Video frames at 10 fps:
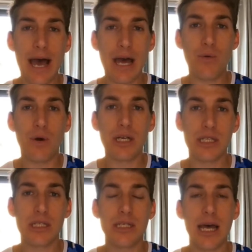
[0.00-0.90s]
I had
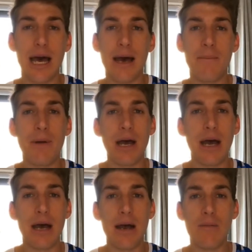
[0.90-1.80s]
was
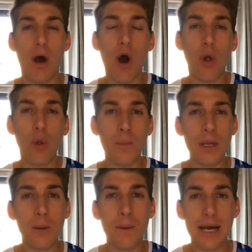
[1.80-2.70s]
a whole
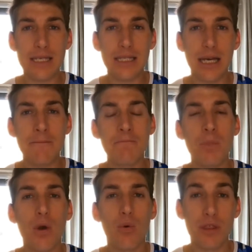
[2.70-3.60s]
meal pasta
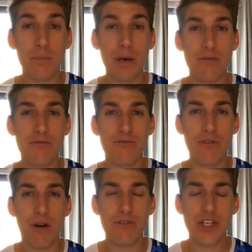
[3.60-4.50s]
with a bit
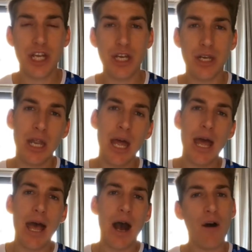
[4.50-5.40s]
of chicken.
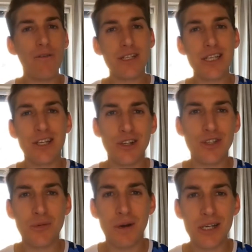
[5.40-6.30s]
Obviously
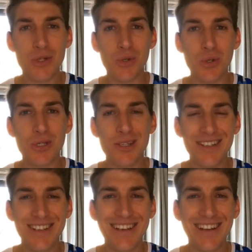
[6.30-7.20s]
not too much sauce,
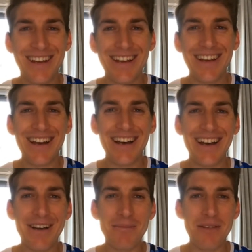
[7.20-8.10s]

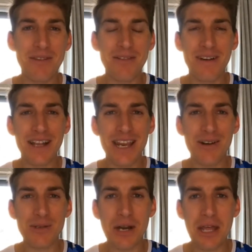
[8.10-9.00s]
given the fact that
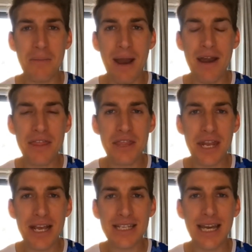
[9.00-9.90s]
I was running a marathon the
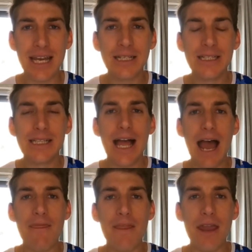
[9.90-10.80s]
next day.
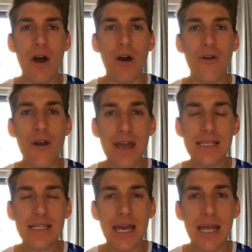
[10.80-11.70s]
And then on
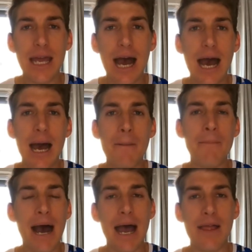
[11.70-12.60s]
race day,
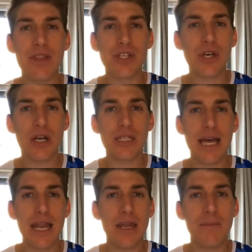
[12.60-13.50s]
I had the stock
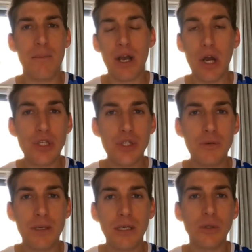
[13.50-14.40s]
standard, my
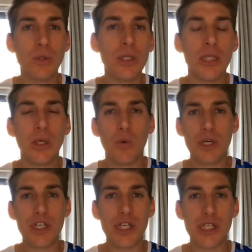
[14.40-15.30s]
go-to meal,
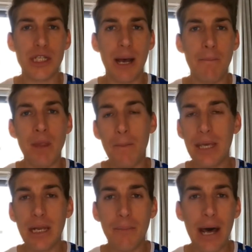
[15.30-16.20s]
which is
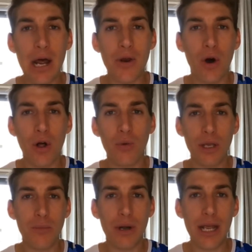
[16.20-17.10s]
peanut butter and whole
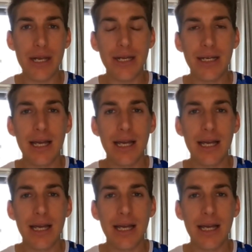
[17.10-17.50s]
wheat bread.